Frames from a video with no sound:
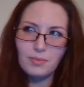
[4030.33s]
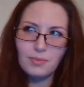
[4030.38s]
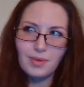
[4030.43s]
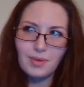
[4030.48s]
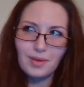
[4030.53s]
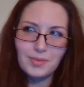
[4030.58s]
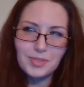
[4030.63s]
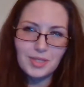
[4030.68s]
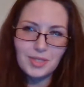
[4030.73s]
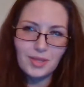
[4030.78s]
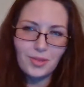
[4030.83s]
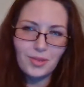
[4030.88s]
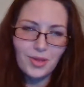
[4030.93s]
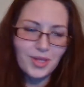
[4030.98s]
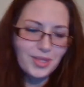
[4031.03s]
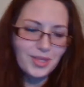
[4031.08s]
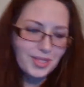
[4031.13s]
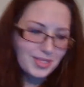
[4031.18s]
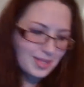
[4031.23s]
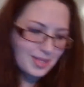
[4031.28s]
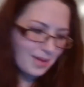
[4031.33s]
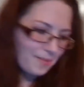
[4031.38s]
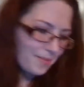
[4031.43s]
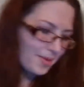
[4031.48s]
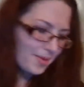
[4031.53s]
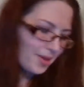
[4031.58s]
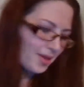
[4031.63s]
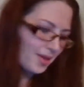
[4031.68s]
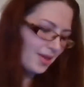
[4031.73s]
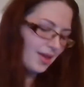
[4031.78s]
why was I looking this up?
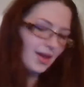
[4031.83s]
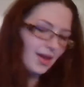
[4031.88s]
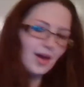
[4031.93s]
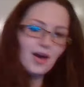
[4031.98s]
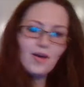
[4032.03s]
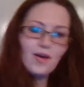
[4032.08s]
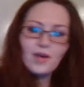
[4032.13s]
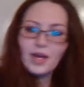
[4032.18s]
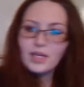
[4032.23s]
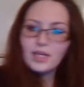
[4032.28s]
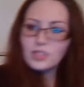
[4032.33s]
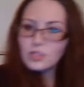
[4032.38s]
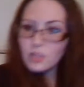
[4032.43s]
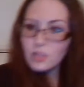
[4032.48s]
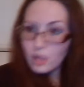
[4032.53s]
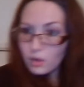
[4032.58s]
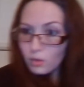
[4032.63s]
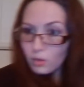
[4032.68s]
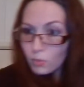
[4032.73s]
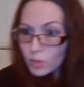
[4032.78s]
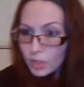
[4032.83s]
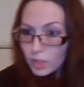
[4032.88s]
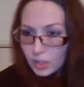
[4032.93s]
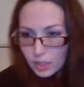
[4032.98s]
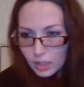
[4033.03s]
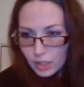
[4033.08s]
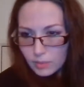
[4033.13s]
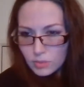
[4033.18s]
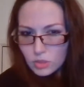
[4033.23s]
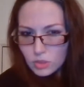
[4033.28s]
Okay. So when it
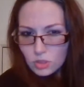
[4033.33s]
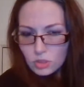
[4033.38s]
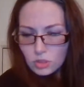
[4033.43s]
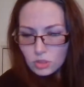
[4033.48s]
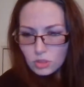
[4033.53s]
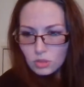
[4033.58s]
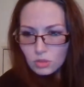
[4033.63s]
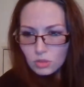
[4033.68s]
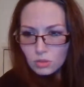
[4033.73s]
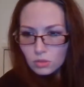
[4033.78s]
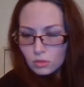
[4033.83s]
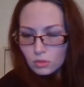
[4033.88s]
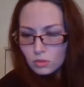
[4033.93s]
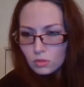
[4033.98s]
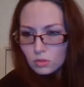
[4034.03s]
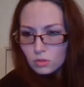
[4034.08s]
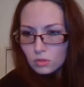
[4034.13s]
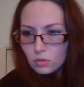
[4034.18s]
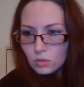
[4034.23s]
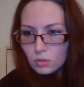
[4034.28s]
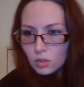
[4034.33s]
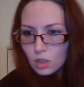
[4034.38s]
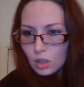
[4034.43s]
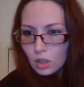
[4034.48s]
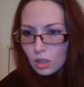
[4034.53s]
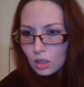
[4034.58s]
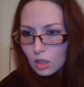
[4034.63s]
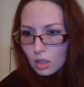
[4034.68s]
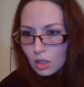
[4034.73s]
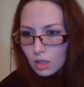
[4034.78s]
comes to
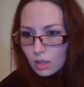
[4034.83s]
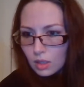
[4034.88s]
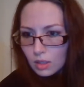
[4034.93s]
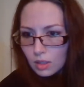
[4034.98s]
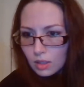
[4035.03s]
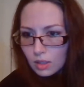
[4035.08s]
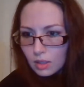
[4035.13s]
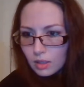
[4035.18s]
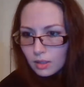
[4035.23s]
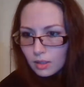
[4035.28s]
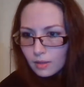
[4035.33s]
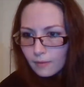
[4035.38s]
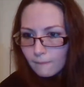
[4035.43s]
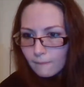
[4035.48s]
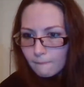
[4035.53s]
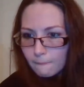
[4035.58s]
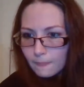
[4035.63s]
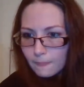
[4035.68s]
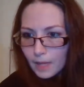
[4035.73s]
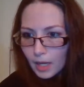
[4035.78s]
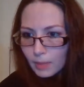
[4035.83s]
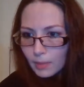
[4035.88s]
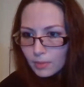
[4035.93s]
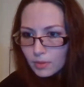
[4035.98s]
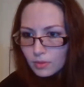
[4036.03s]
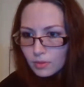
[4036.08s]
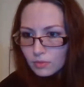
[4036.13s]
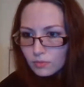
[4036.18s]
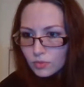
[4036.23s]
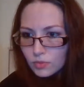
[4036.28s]

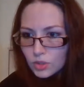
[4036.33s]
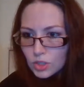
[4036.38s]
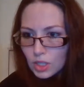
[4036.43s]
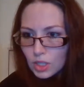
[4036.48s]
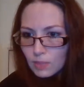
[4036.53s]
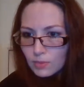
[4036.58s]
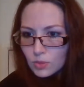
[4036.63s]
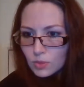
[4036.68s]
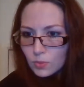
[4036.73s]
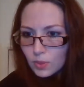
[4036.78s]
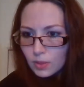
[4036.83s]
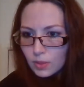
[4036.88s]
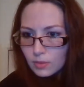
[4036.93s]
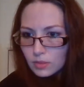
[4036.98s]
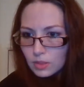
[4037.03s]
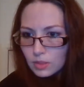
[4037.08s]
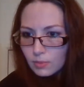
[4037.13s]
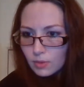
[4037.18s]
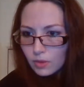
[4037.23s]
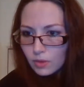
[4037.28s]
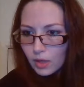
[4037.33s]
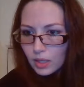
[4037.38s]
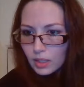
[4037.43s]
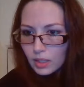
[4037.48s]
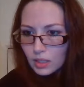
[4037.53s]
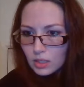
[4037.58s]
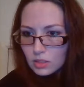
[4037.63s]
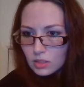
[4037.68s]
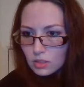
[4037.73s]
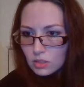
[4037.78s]
hybrid regime is when
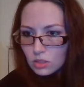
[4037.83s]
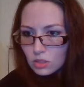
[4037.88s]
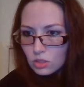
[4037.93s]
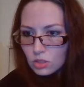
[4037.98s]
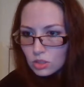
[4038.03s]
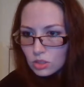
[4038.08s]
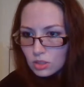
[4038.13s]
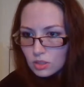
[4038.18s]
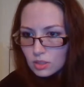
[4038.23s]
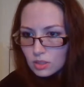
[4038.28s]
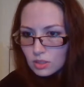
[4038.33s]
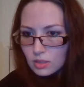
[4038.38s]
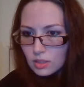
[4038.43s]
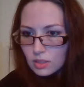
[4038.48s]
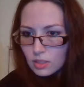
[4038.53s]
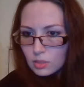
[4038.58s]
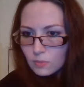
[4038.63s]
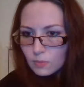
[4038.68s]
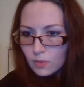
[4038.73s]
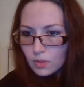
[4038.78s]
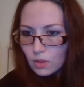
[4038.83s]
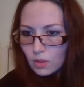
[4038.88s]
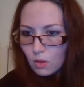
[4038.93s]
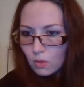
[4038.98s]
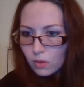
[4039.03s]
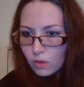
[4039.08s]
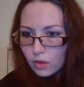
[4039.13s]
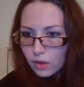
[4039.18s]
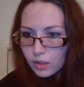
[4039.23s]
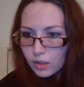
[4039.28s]
democratic institutions exist, but the
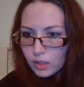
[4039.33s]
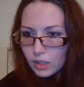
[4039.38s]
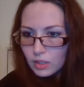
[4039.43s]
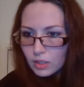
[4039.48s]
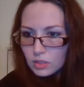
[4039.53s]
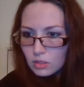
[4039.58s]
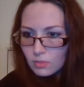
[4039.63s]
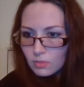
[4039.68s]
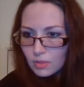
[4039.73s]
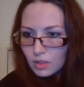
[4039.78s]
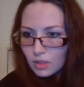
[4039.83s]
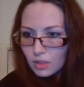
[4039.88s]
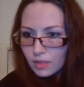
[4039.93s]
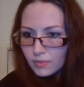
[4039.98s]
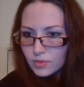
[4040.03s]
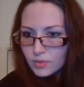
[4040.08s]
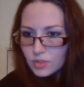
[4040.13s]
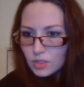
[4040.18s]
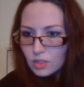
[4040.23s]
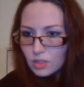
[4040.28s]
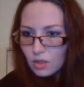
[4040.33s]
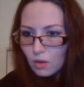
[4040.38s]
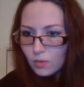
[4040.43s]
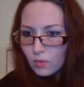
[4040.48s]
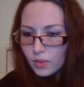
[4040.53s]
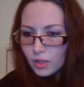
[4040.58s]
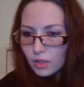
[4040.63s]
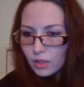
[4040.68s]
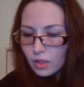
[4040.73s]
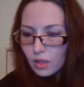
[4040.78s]
oligarchy has so many levers that the
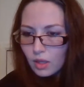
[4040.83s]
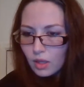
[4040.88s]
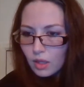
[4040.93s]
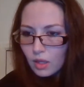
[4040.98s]
only